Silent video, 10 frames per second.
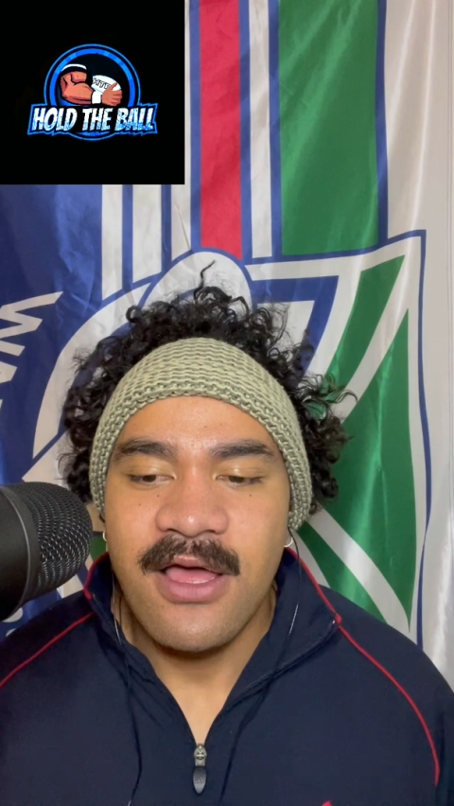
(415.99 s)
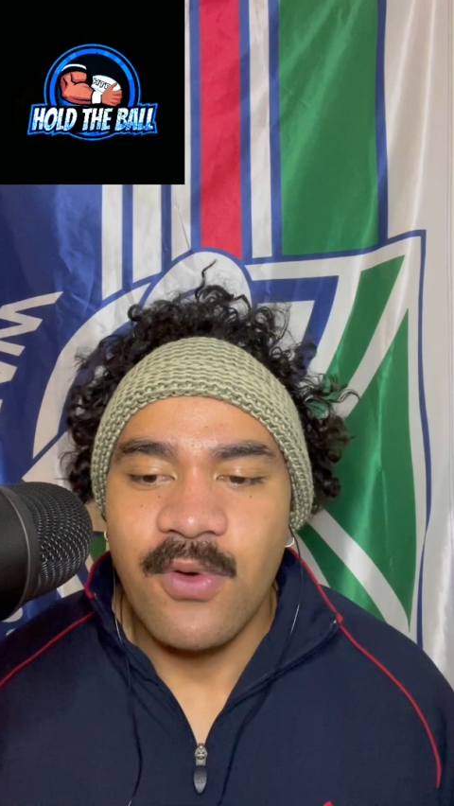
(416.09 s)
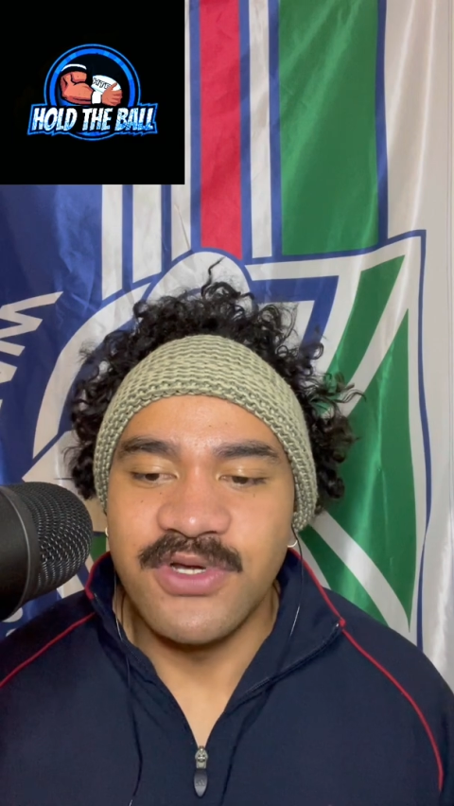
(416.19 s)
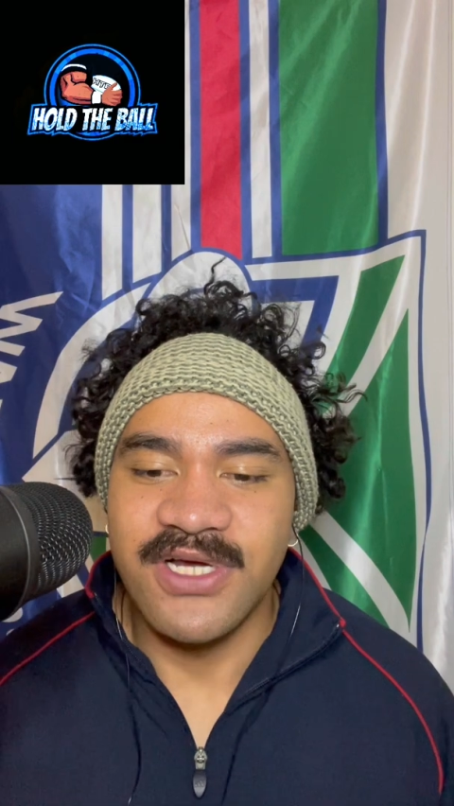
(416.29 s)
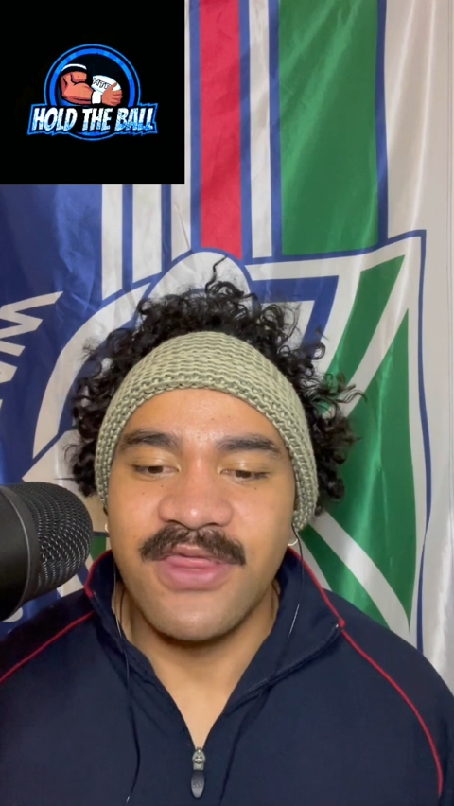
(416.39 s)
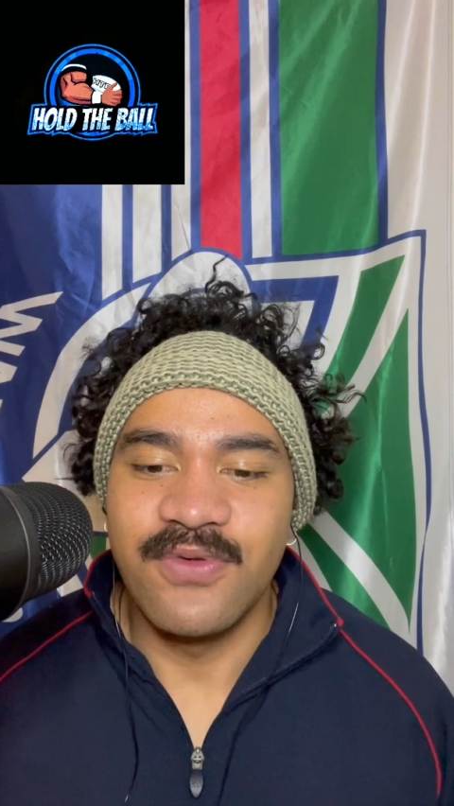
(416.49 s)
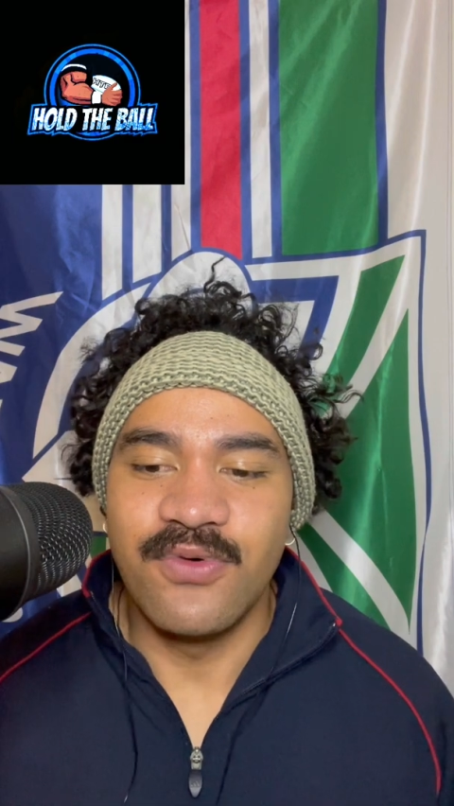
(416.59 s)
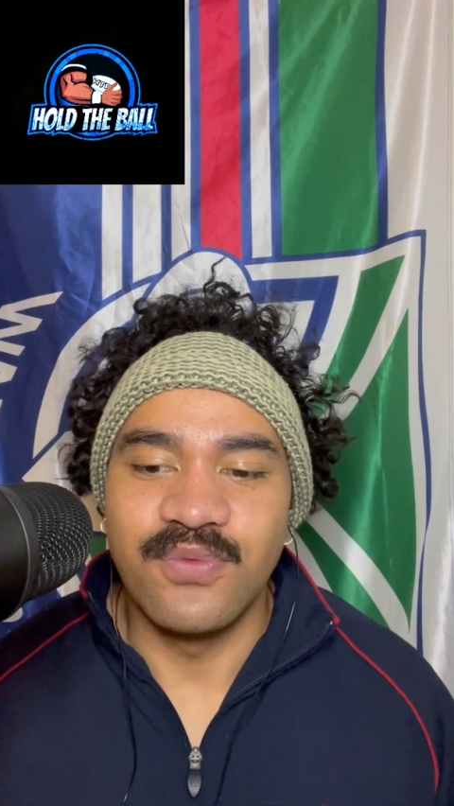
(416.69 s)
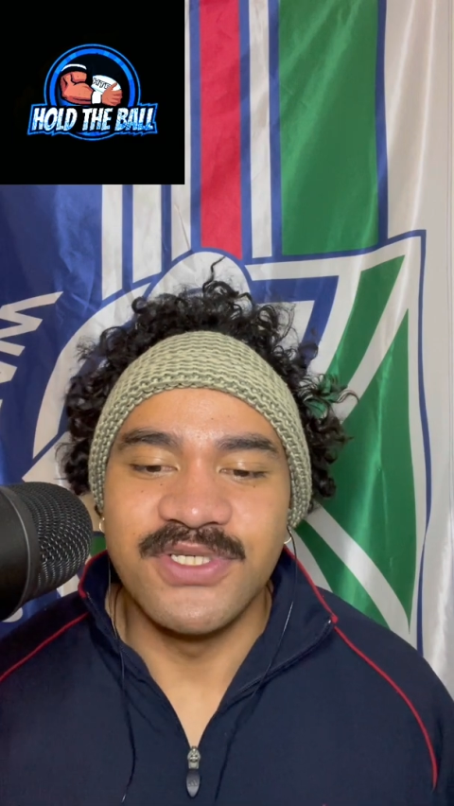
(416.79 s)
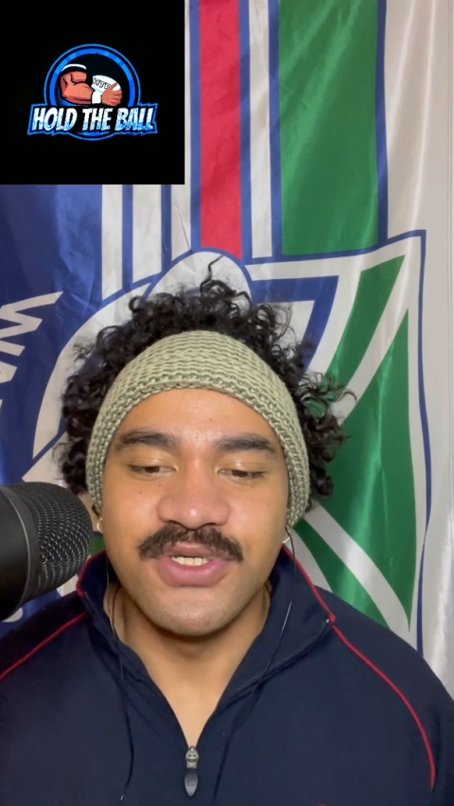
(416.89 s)
which I
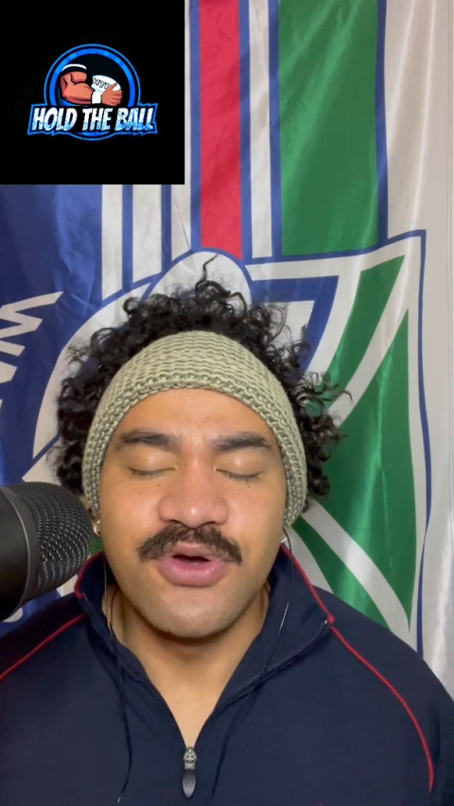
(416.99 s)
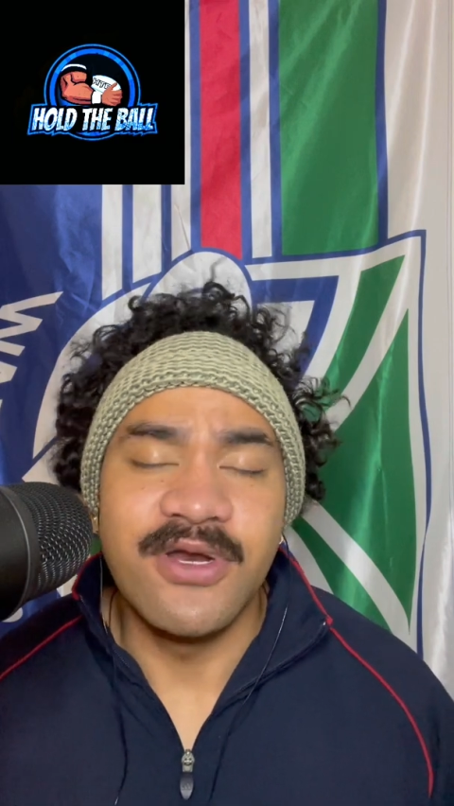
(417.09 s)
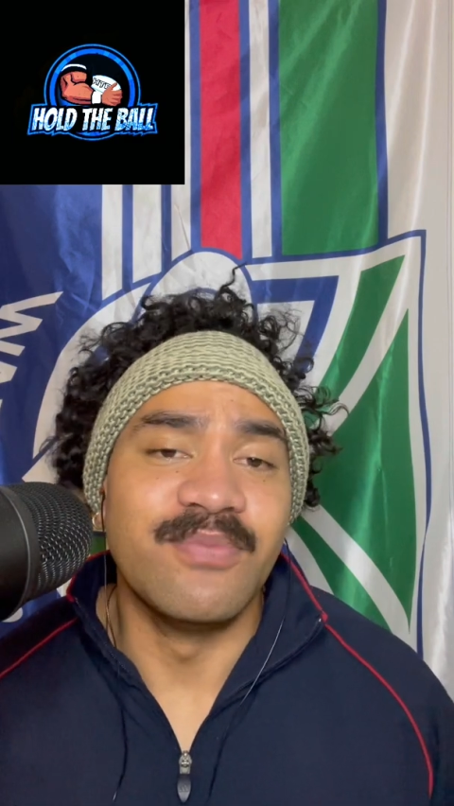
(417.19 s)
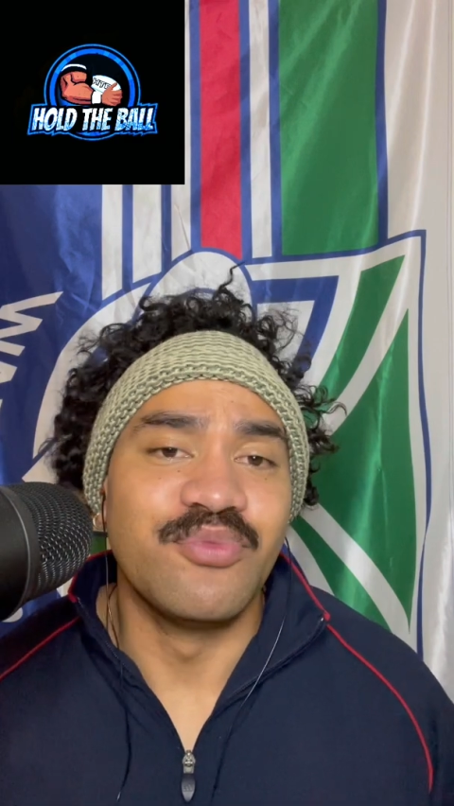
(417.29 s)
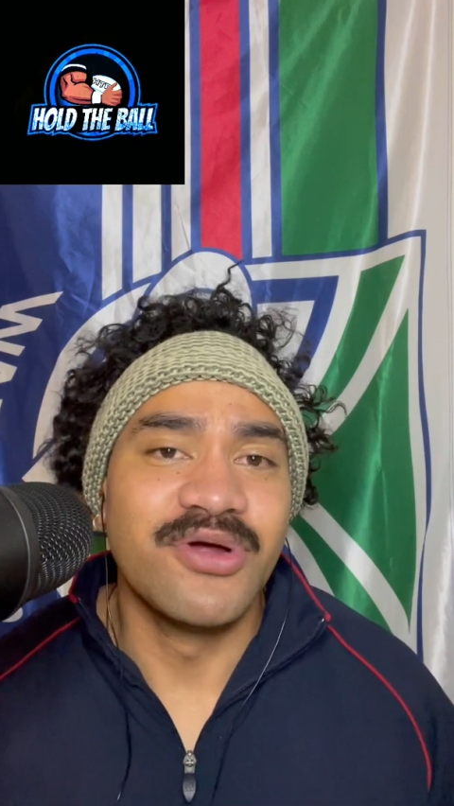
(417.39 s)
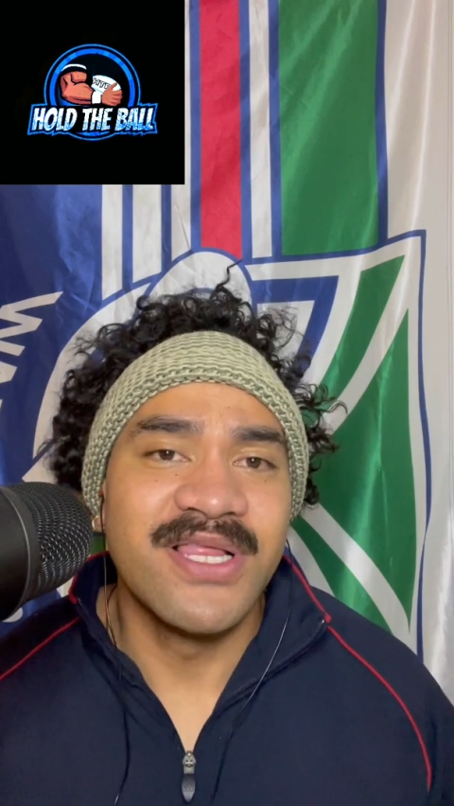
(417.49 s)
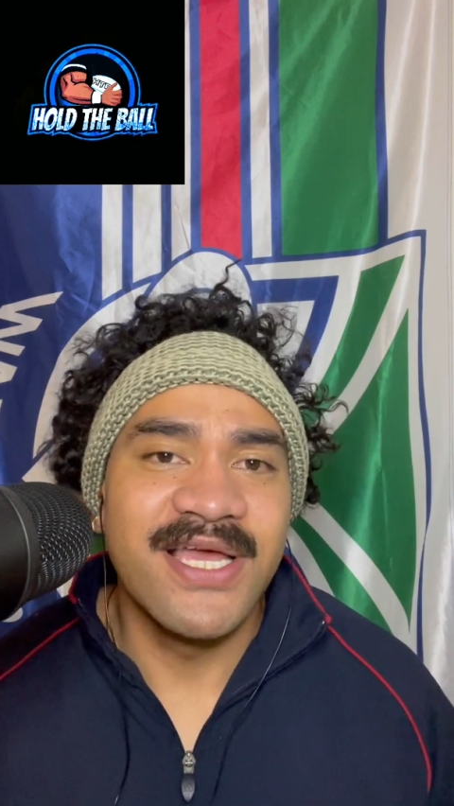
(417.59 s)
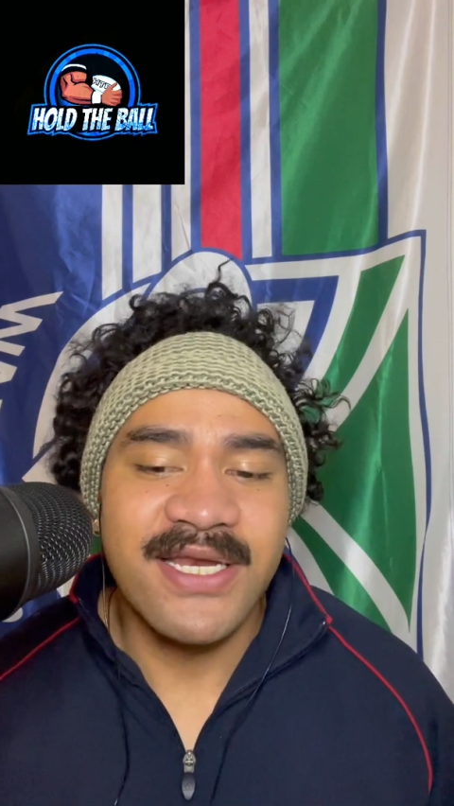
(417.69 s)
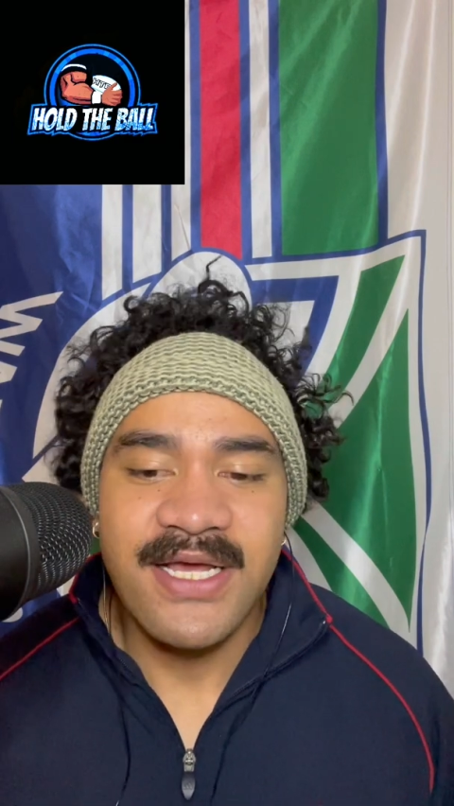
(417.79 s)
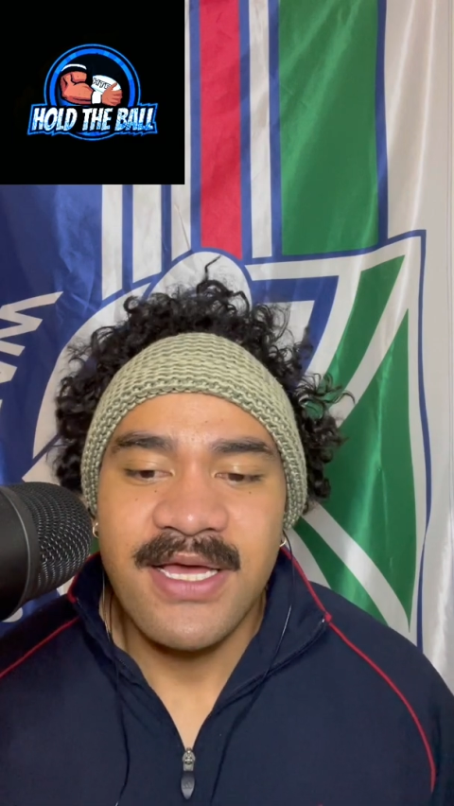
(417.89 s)
thought was good and
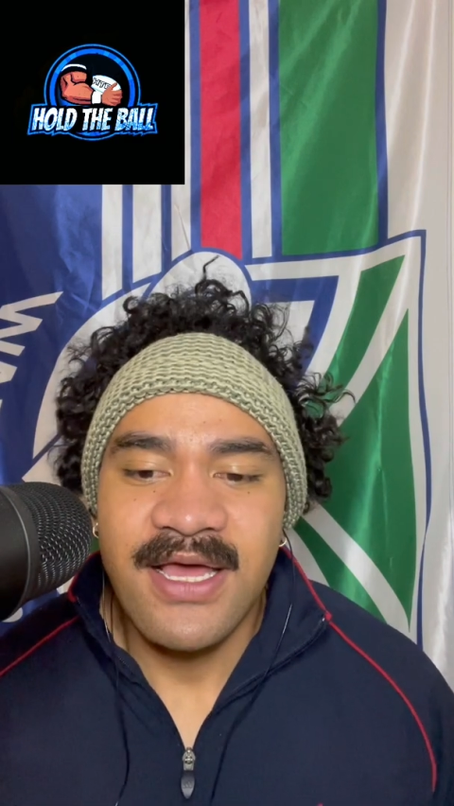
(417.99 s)
brilliant.